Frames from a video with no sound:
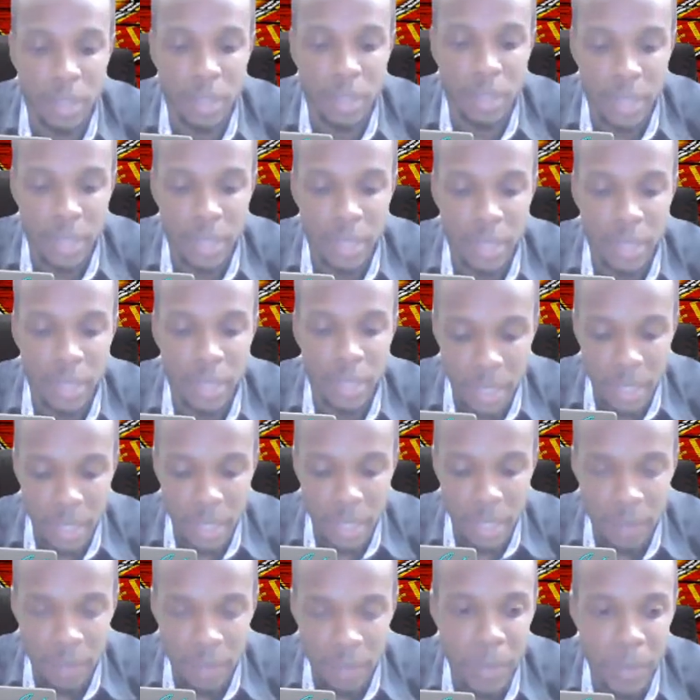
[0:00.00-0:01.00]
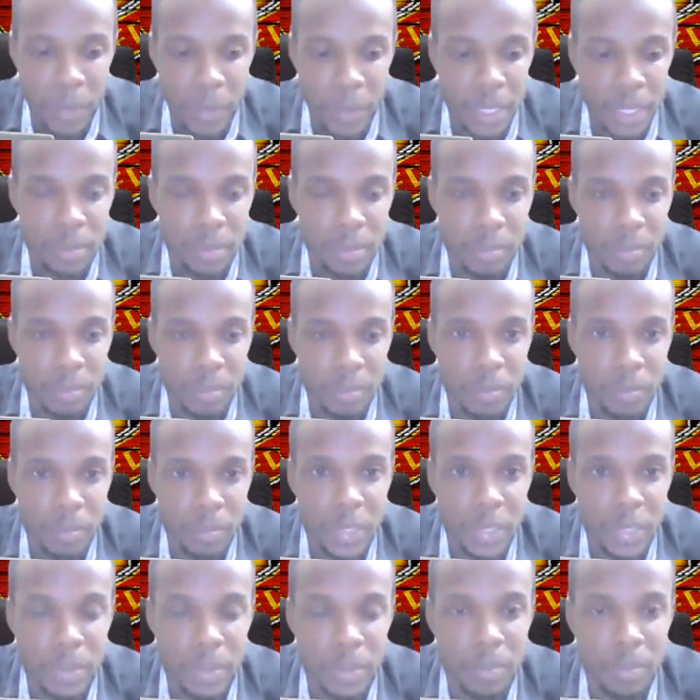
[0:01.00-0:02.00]
can't have a man at
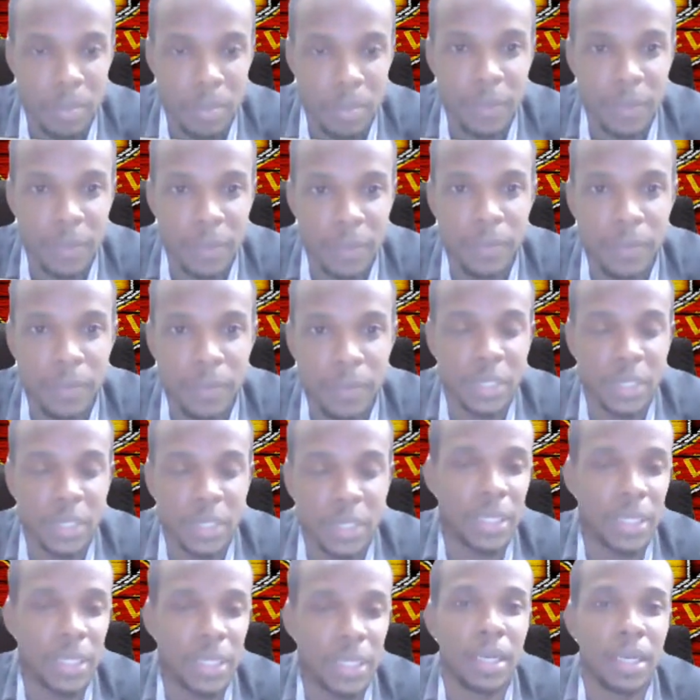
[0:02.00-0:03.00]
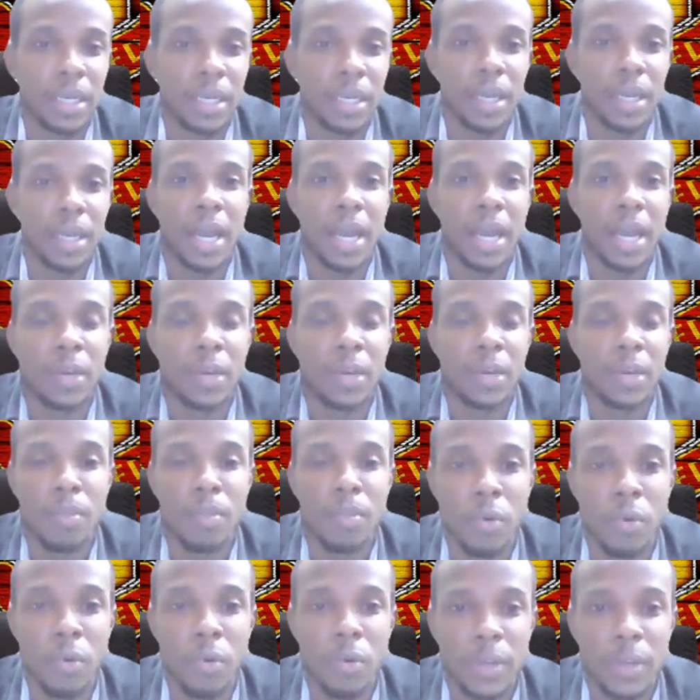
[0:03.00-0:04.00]
the midfield position and do
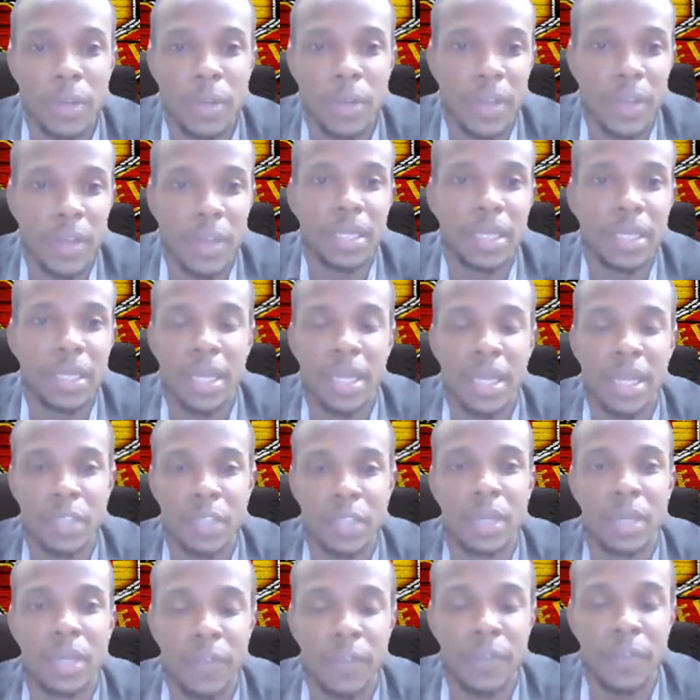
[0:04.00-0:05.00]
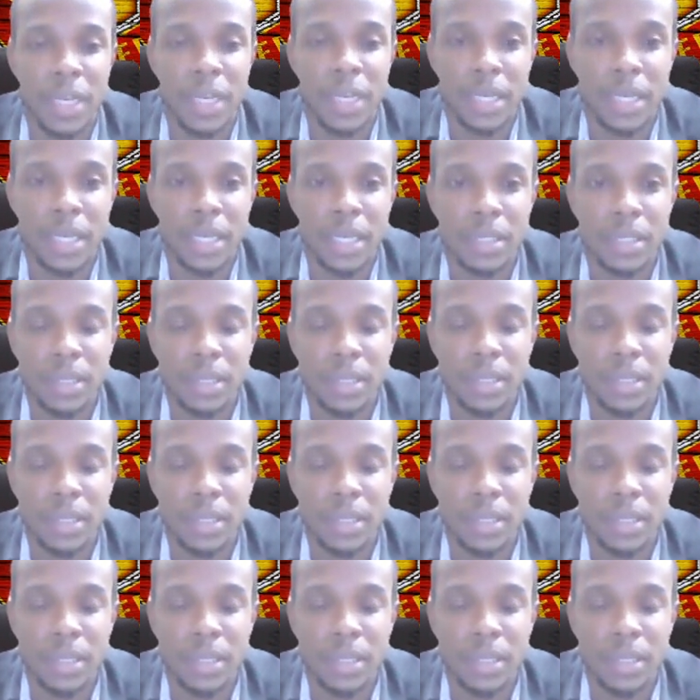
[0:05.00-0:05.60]
more defending than the actual defenders.